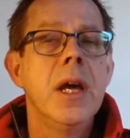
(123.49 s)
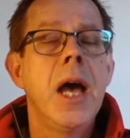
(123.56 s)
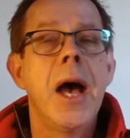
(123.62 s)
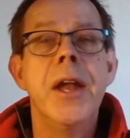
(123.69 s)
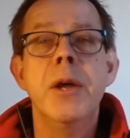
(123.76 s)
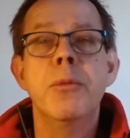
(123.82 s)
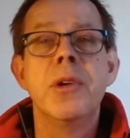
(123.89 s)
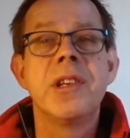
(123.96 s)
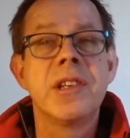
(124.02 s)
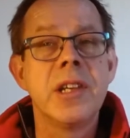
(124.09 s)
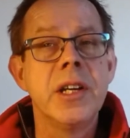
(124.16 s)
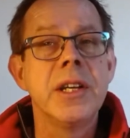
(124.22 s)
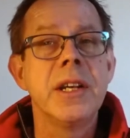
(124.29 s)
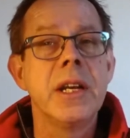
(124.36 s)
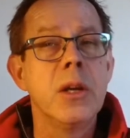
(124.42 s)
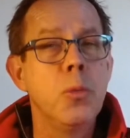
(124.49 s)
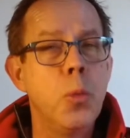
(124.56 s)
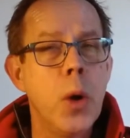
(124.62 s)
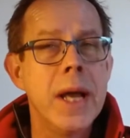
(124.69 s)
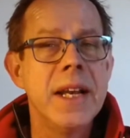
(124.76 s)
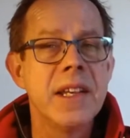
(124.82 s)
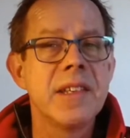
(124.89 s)
and it was certainly
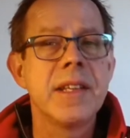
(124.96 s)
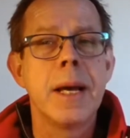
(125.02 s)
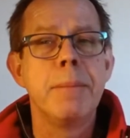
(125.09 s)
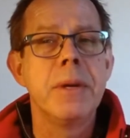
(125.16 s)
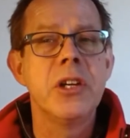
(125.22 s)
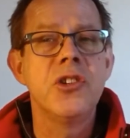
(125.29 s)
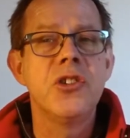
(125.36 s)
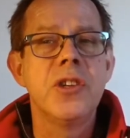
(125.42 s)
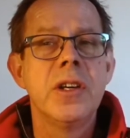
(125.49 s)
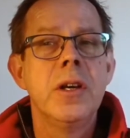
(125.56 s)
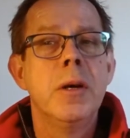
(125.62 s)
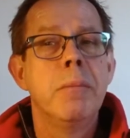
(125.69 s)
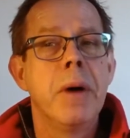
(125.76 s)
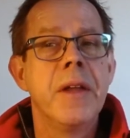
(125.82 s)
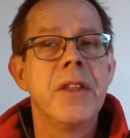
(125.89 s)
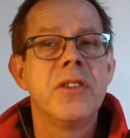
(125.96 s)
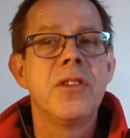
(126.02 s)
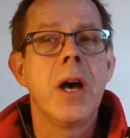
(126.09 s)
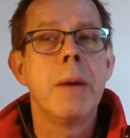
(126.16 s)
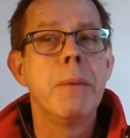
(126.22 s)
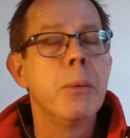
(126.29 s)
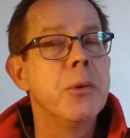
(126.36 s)
well established by the
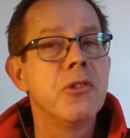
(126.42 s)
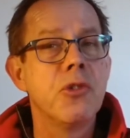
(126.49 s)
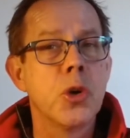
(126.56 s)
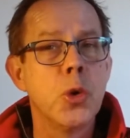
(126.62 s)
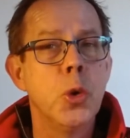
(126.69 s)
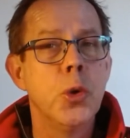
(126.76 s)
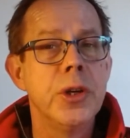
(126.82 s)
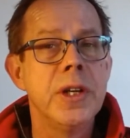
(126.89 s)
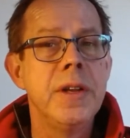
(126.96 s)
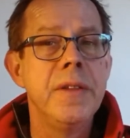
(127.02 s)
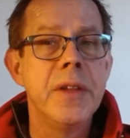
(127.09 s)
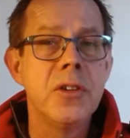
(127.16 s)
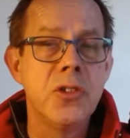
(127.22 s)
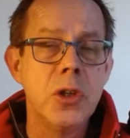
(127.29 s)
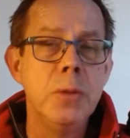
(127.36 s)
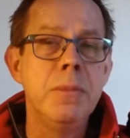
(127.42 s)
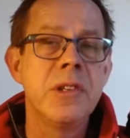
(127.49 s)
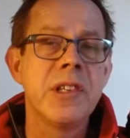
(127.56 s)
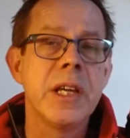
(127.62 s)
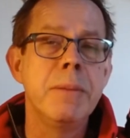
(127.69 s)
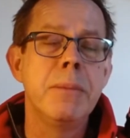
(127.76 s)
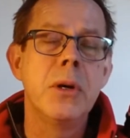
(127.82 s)
time it was recorded in the
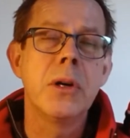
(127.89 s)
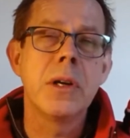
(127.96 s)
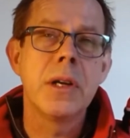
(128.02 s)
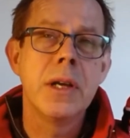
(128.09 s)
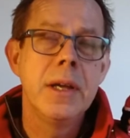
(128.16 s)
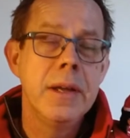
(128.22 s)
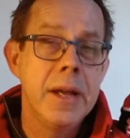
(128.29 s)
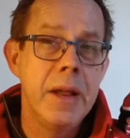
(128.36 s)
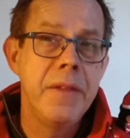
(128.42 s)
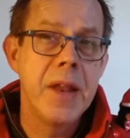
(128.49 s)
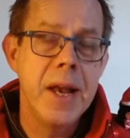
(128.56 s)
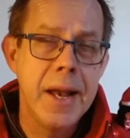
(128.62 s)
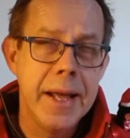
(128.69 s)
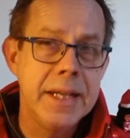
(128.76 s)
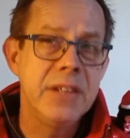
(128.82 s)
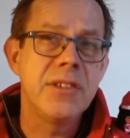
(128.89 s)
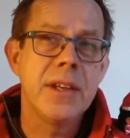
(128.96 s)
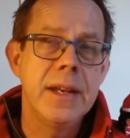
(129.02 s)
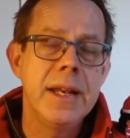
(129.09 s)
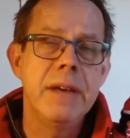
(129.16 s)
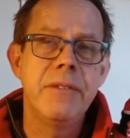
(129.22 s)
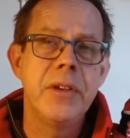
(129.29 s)
Domesday Book in the late
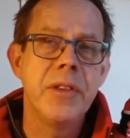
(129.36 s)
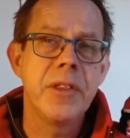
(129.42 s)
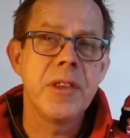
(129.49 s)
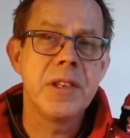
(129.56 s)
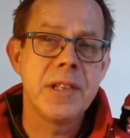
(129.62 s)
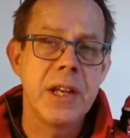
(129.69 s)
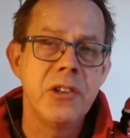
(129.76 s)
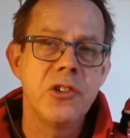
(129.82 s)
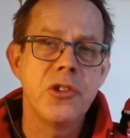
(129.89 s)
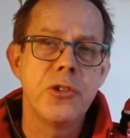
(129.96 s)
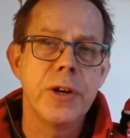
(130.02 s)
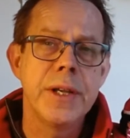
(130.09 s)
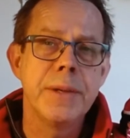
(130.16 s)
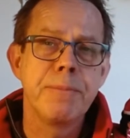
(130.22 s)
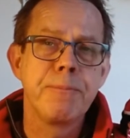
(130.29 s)
11th century.